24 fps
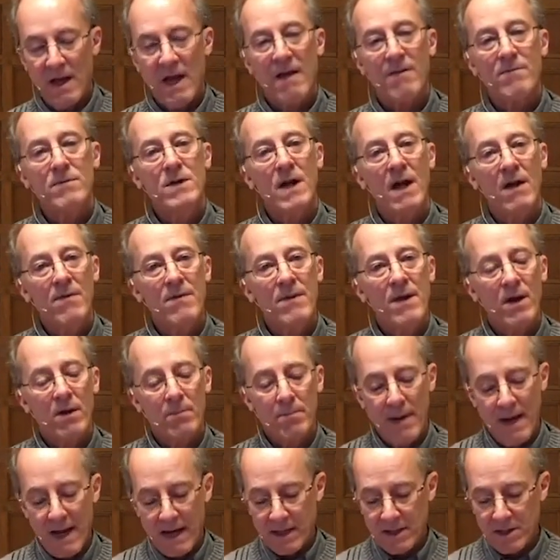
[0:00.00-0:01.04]
have done their
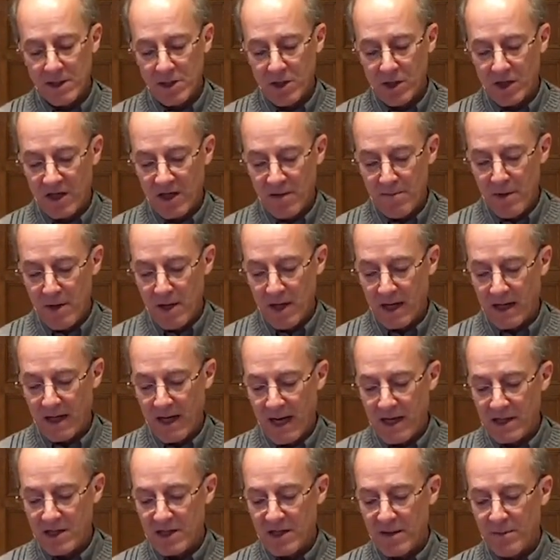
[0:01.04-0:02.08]
best to
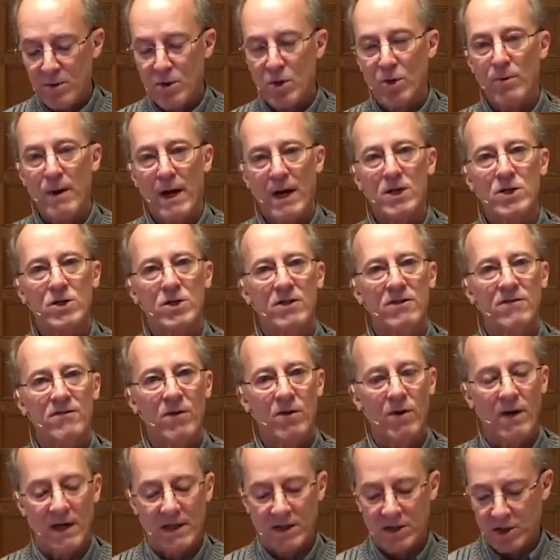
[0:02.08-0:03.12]
communicate some direction
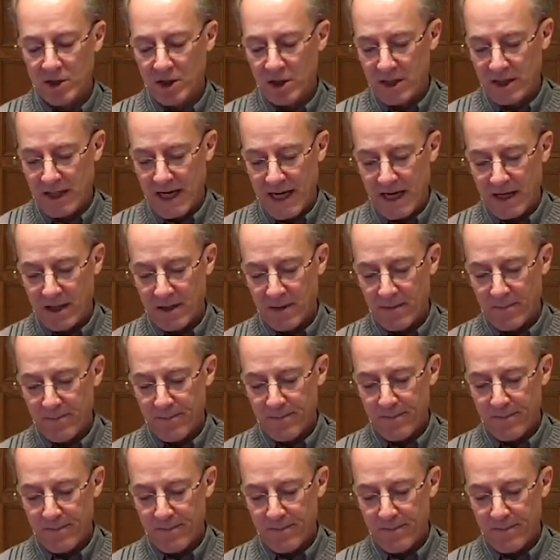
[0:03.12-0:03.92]
for us to take.